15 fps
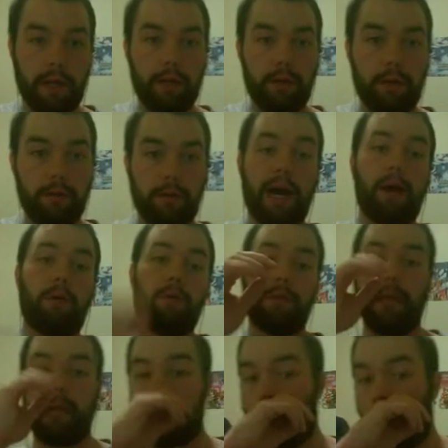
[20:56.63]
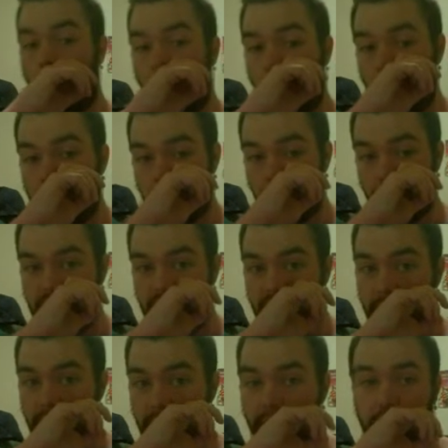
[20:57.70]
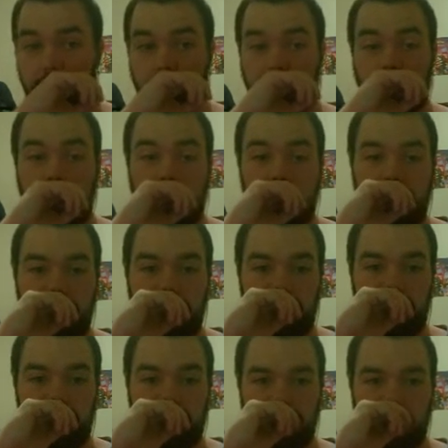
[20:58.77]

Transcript: wow, like the hardest rain team I've ever seen in my life.